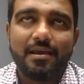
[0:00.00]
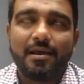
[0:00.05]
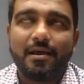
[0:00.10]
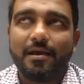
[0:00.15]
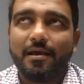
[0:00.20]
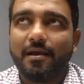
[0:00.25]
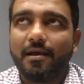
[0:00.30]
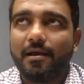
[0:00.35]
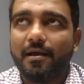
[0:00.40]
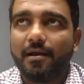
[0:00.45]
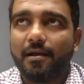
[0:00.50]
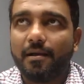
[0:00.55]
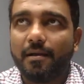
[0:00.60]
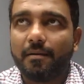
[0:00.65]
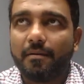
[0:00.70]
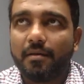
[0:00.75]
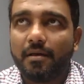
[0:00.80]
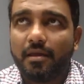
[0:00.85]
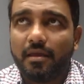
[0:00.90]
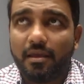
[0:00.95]
uh,
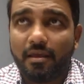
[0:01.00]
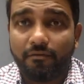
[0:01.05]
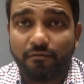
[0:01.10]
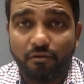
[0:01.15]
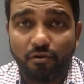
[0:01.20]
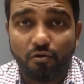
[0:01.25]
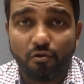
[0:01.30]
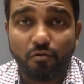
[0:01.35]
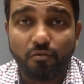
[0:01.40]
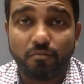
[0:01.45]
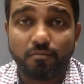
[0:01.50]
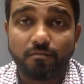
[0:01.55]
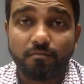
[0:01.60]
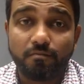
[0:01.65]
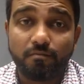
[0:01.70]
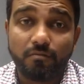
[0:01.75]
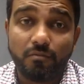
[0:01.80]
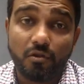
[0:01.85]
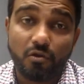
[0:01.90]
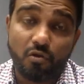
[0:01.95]
if you
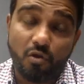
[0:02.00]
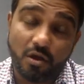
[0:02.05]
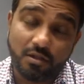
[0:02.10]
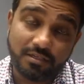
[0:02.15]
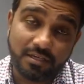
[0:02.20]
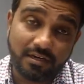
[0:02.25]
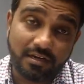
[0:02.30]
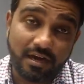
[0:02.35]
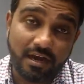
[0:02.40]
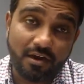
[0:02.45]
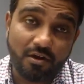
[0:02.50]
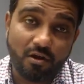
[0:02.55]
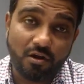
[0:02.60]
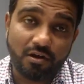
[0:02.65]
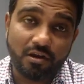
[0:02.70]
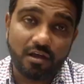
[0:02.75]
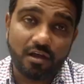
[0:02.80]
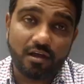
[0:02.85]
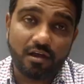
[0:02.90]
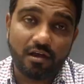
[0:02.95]
concentrate on
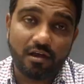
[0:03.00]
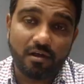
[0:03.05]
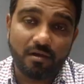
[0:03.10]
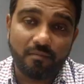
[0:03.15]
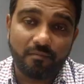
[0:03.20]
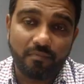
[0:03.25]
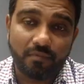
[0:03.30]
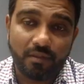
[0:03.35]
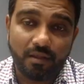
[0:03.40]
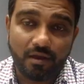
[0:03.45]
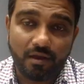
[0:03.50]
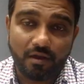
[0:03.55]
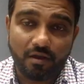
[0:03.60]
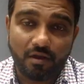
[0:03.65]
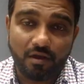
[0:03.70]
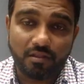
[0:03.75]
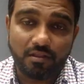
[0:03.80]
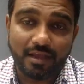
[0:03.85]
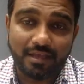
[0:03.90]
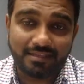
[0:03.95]
the
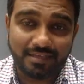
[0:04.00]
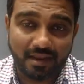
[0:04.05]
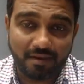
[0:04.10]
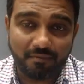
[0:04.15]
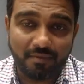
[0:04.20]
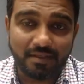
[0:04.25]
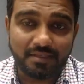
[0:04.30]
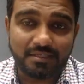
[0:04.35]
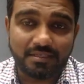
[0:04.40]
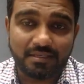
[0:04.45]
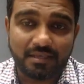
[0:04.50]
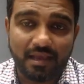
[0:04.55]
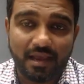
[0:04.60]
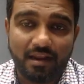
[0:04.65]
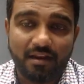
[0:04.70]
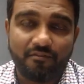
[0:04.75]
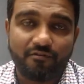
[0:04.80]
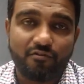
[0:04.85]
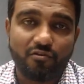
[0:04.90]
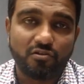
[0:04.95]
on the assignments
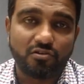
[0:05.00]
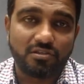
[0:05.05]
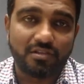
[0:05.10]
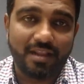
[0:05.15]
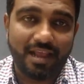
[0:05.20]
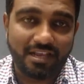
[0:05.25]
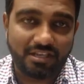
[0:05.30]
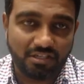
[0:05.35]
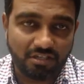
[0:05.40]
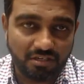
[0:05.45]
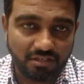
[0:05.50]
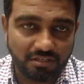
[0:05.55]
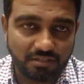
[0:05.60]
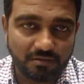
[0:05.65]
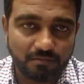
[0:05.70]
and of course lectures.